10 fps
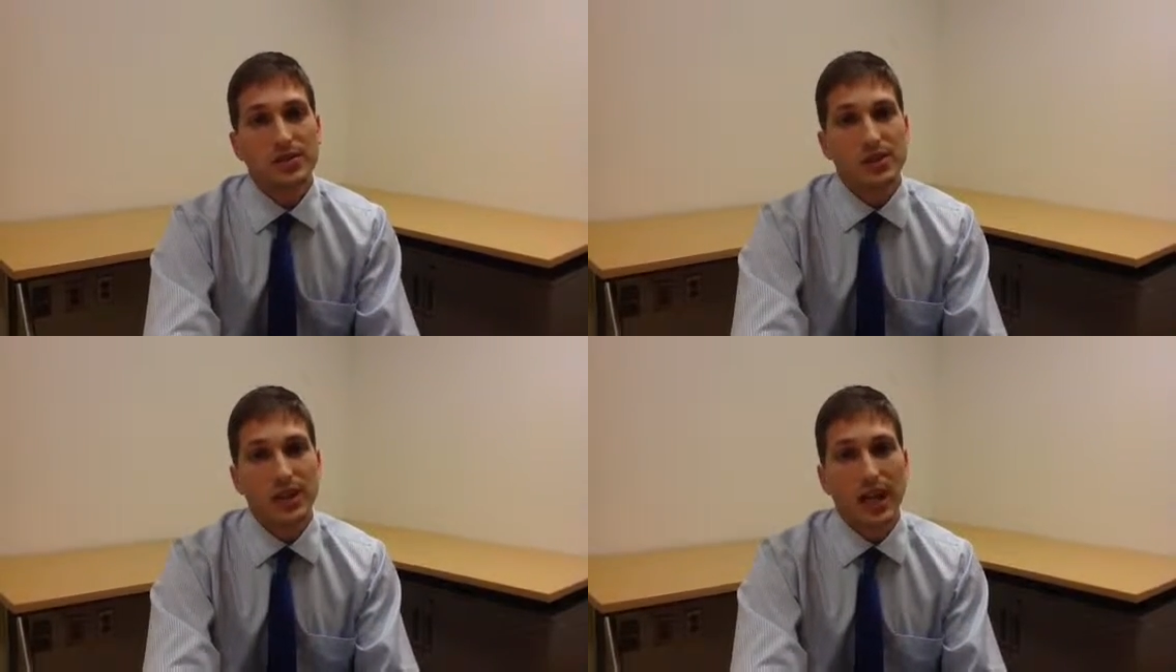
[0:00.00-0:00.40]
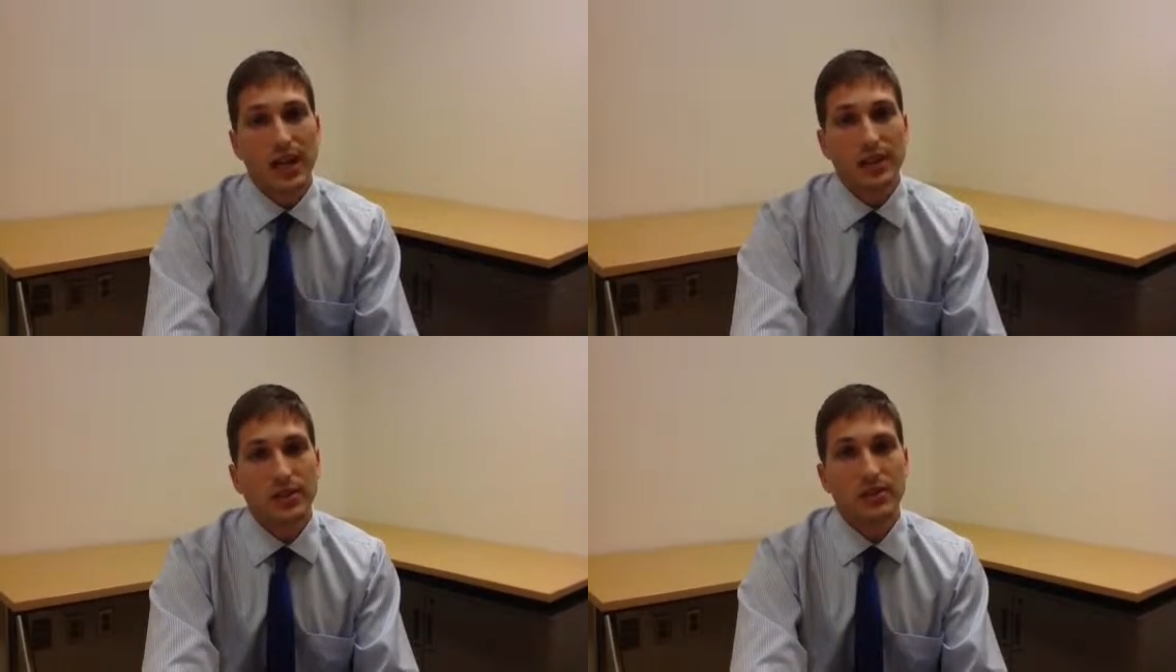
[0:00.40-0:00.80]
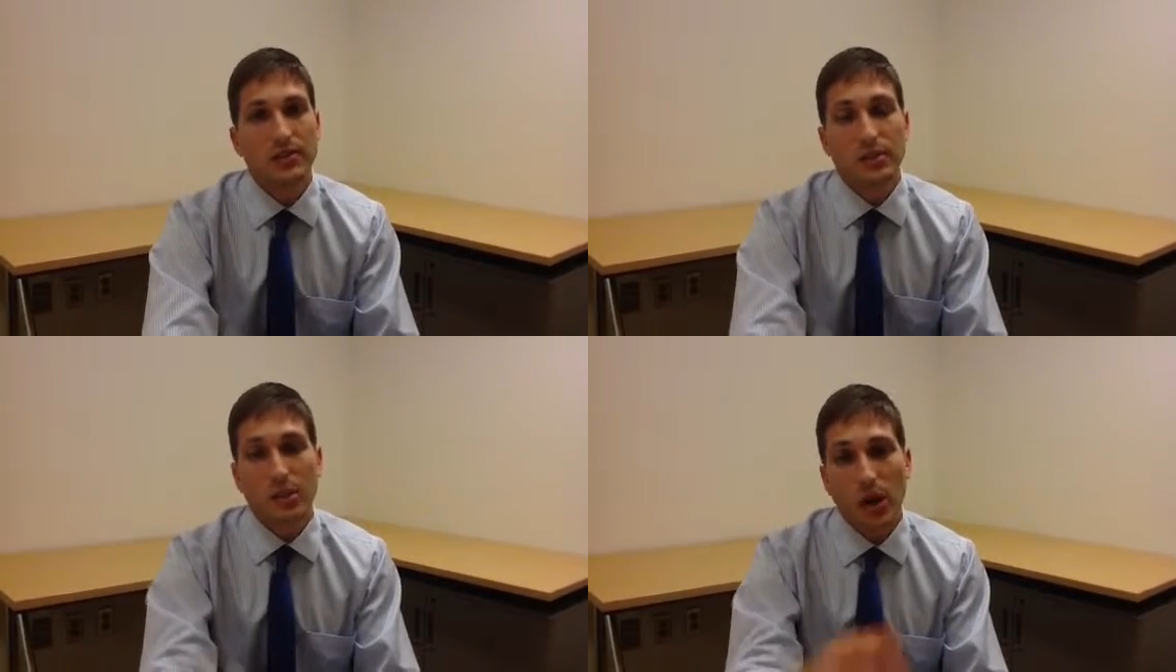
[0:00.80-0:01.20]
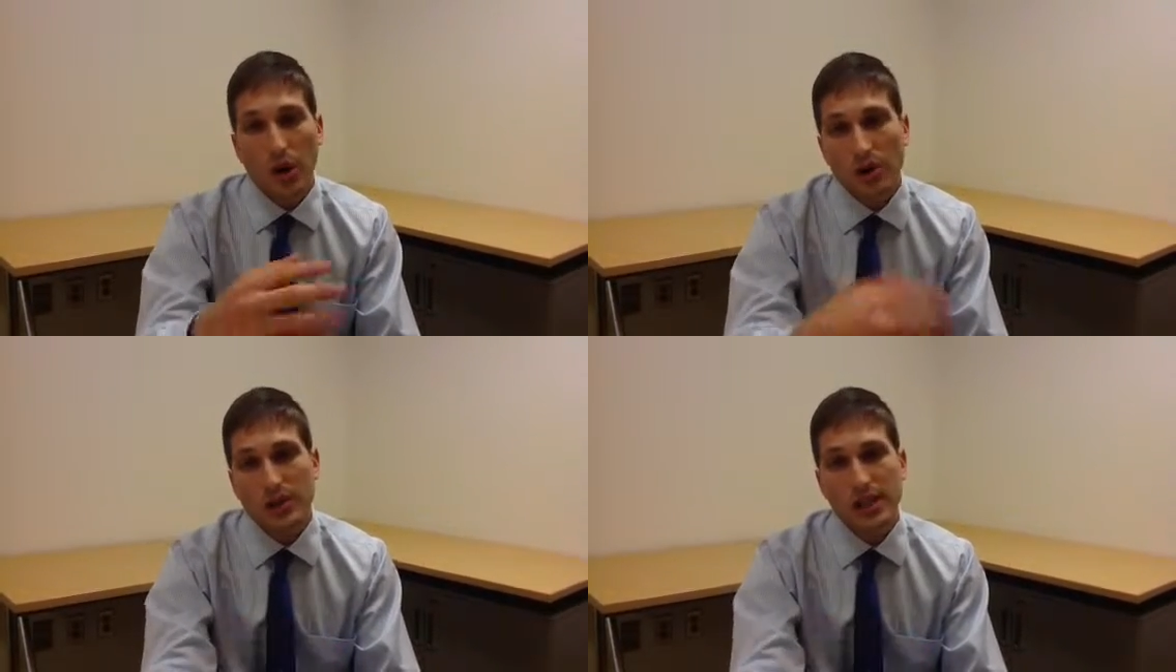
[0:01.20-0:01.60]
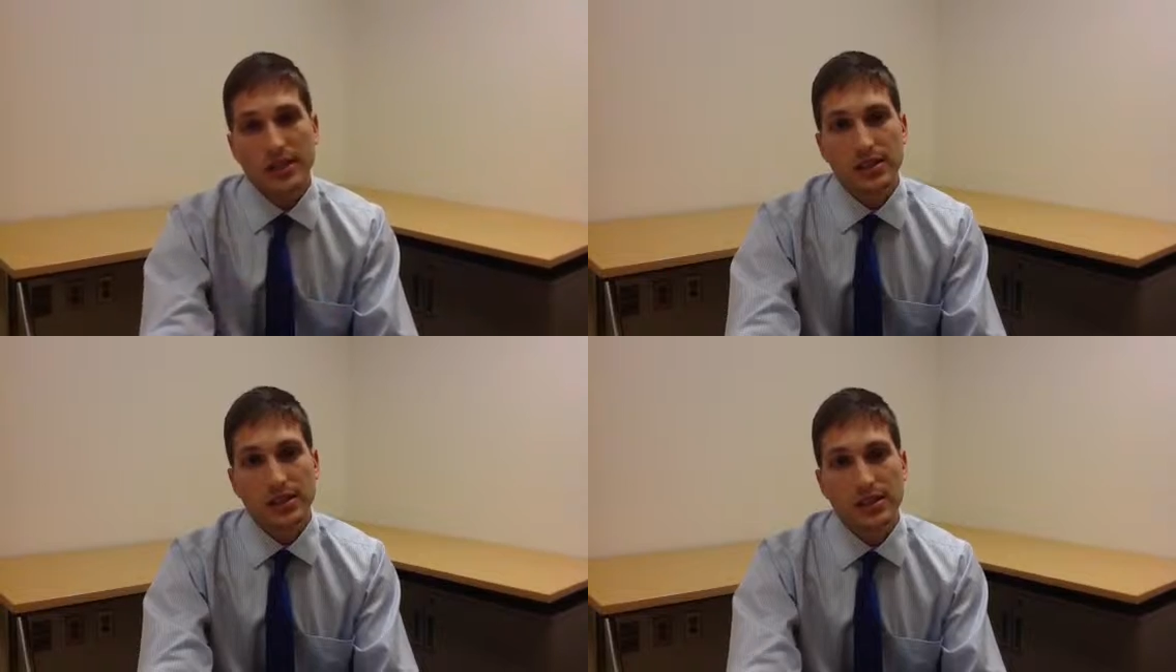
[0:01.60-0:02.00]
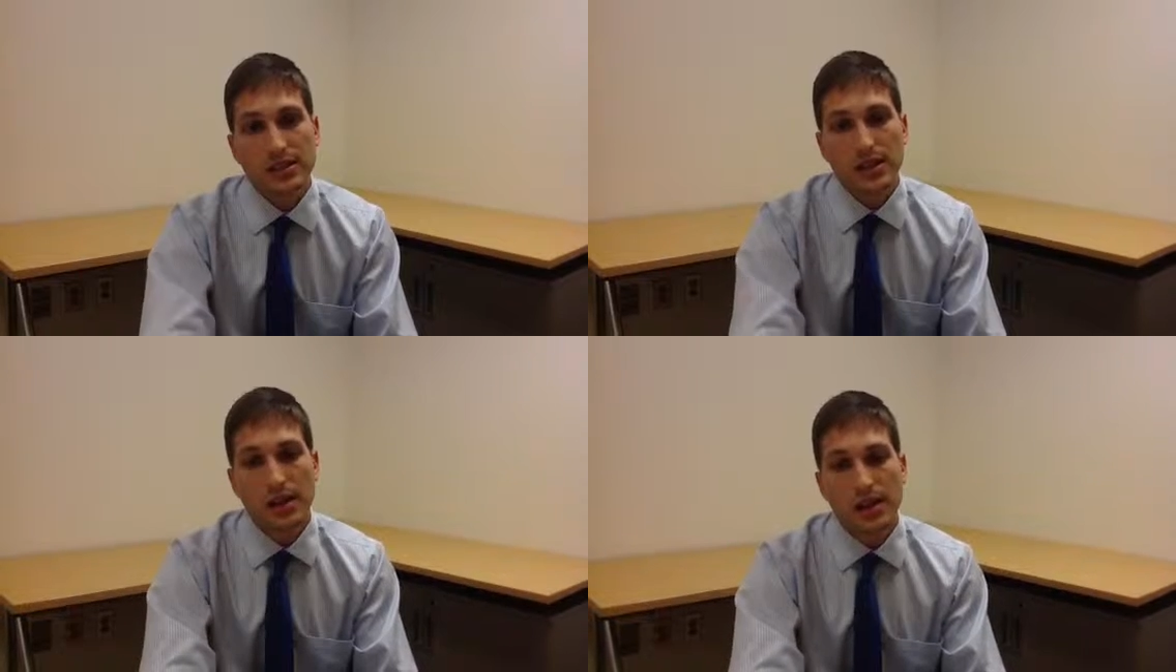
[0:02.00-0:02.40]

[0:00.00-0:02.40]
of Chicago from all sections.